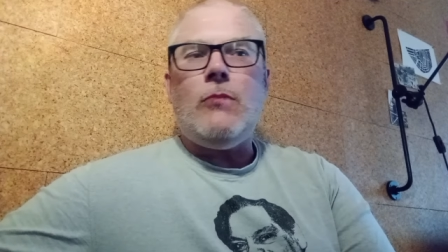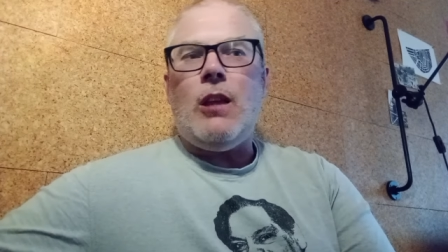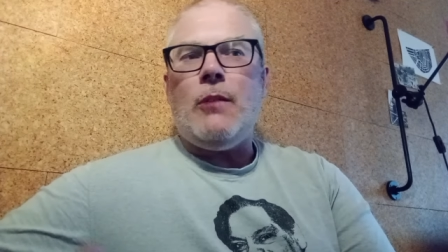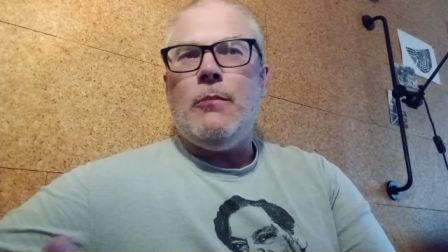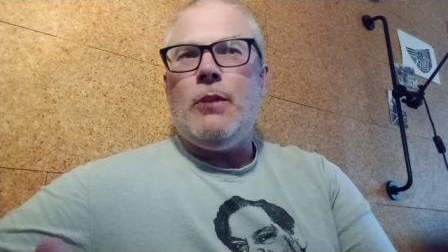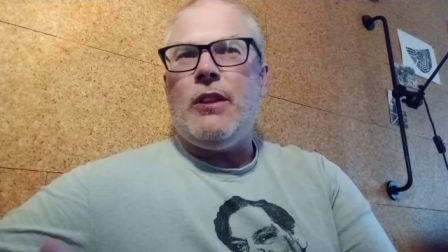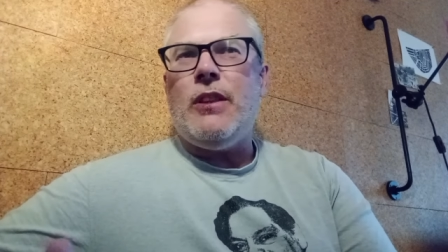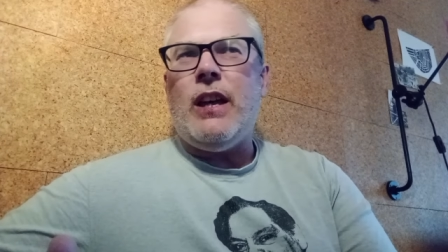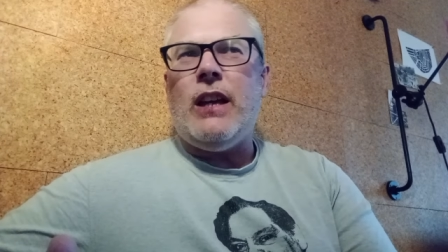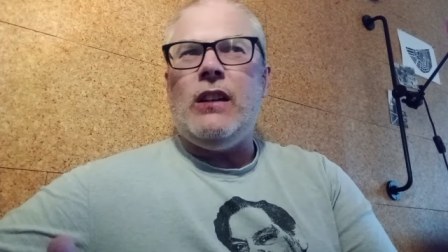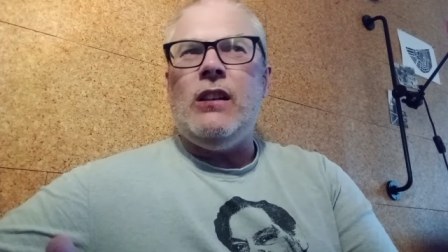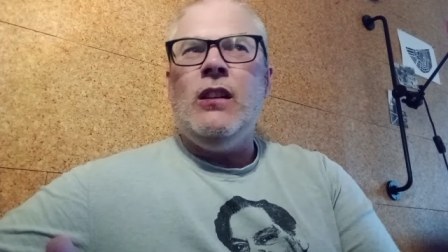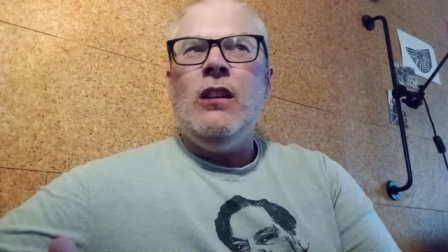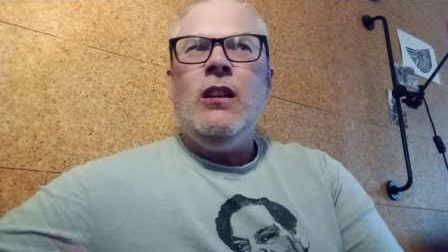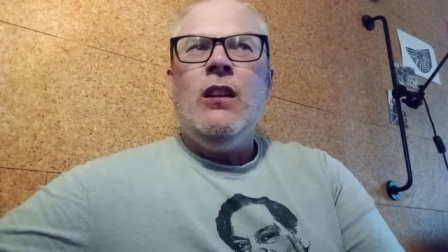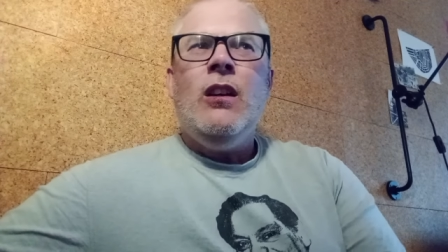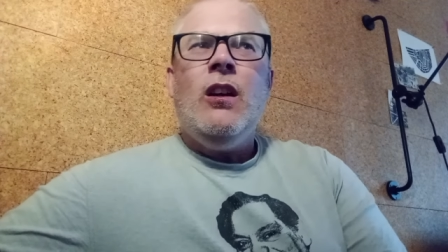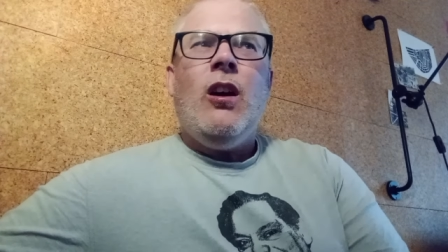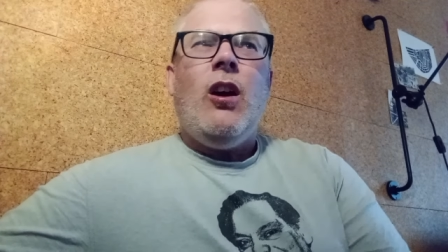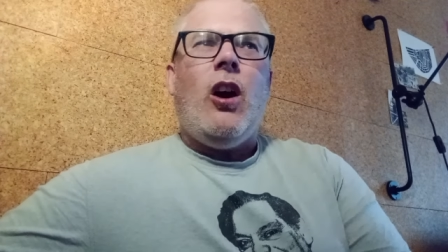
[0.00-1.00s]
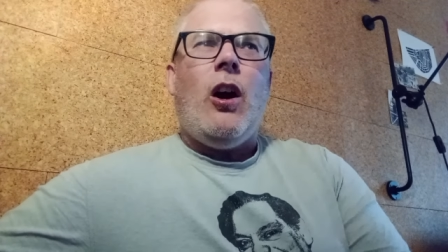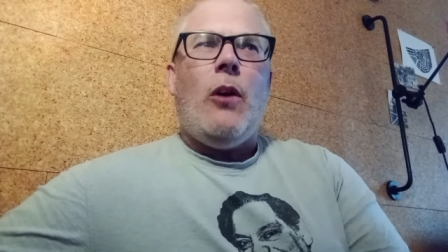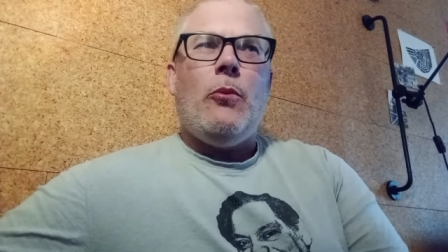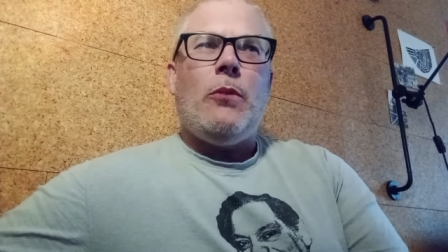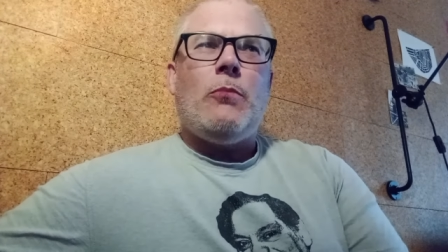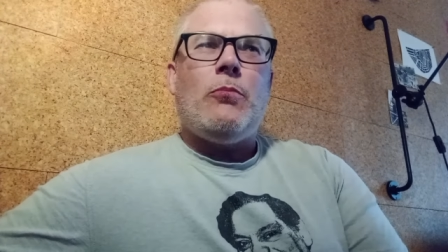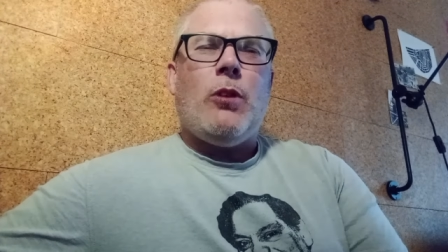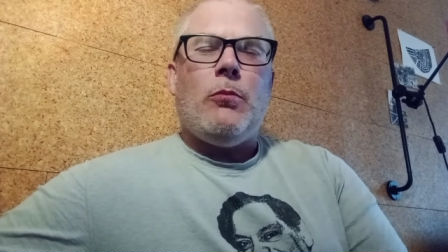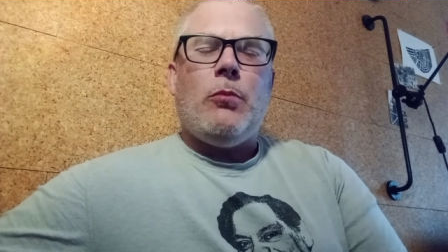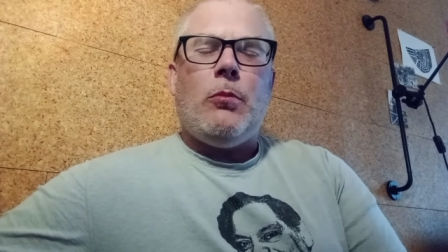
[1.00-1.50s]
But then I
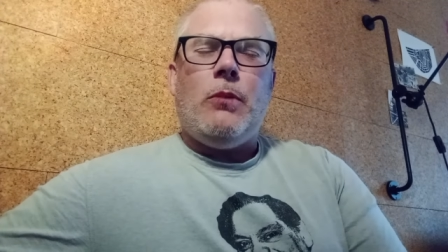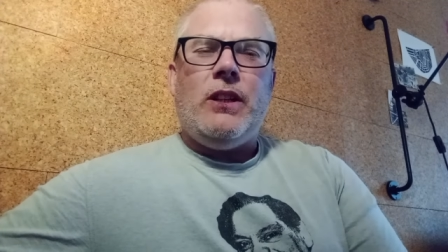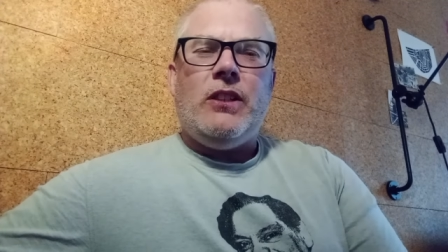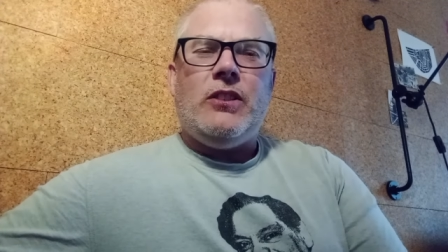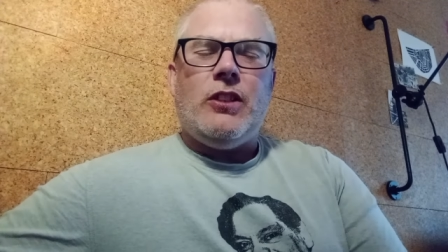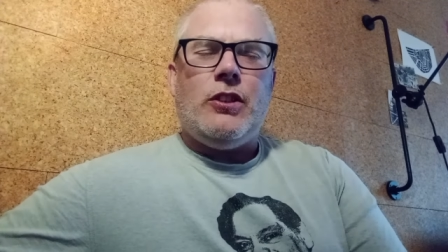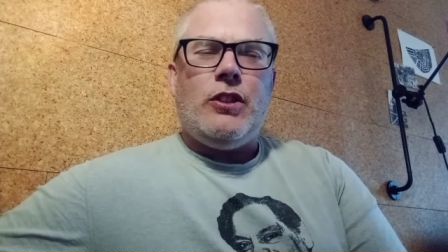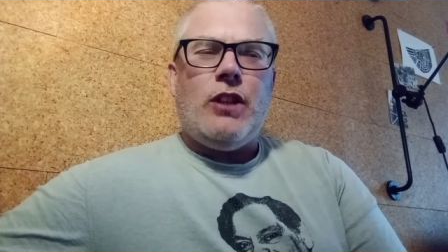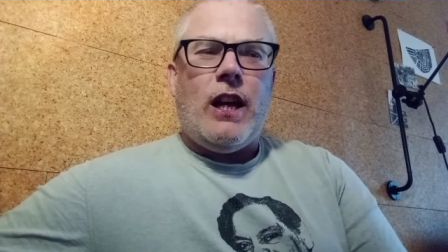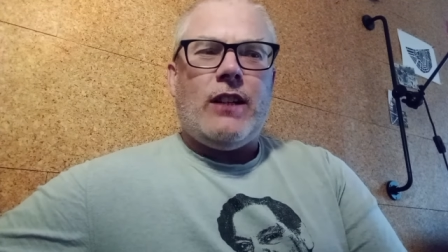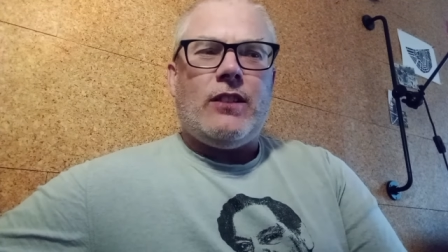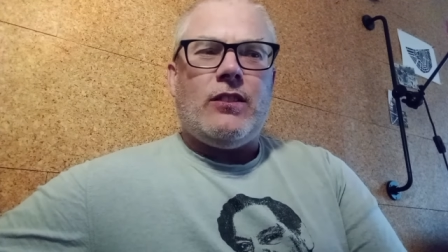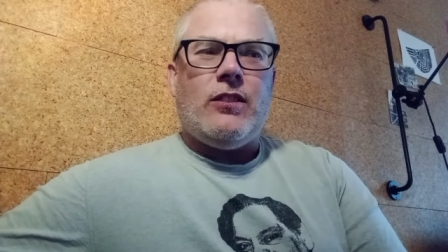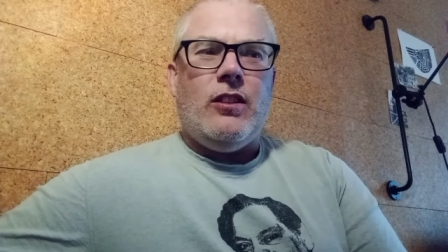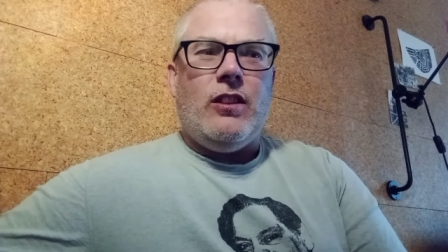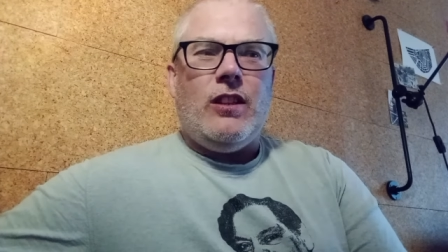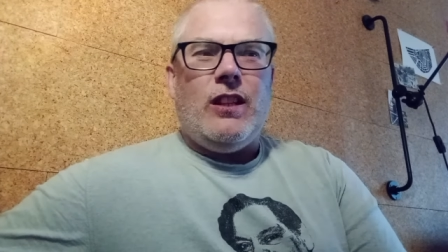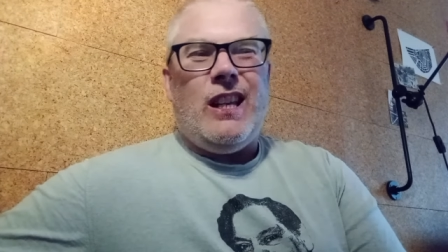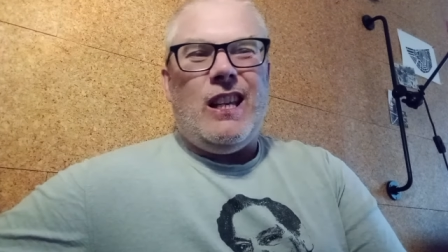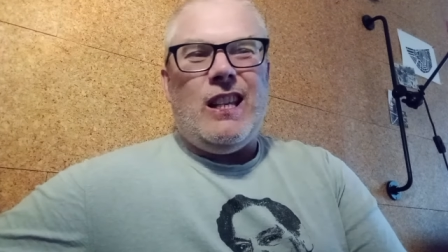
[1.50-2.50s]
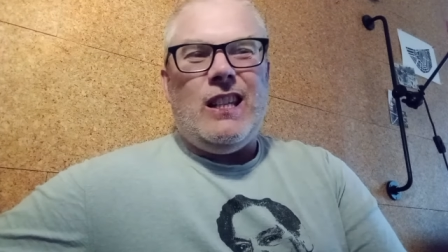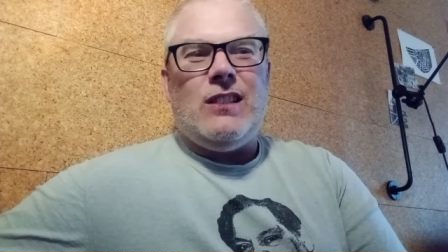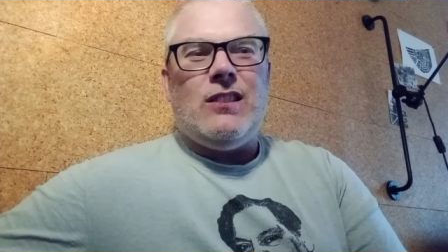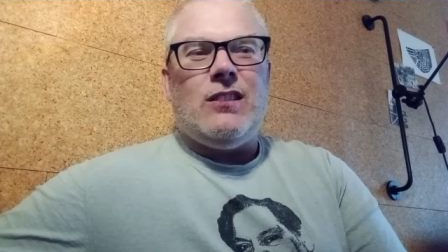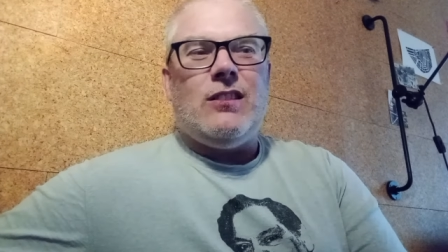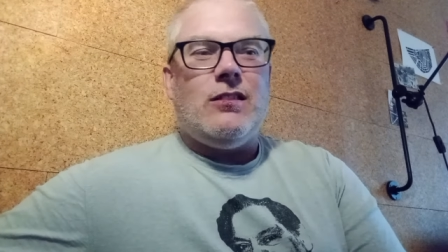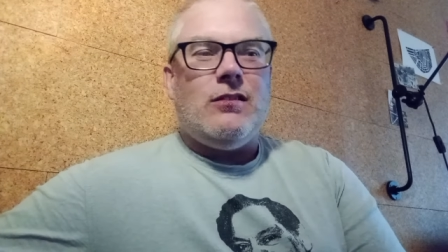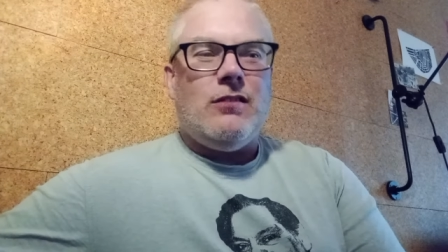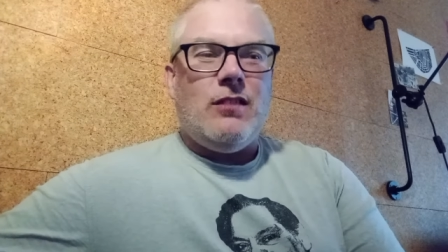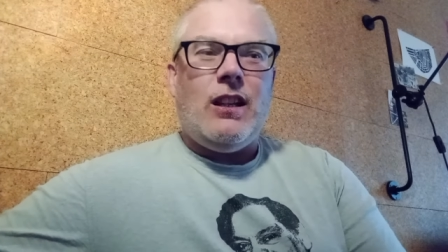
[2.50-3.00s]
would probably suggest that he's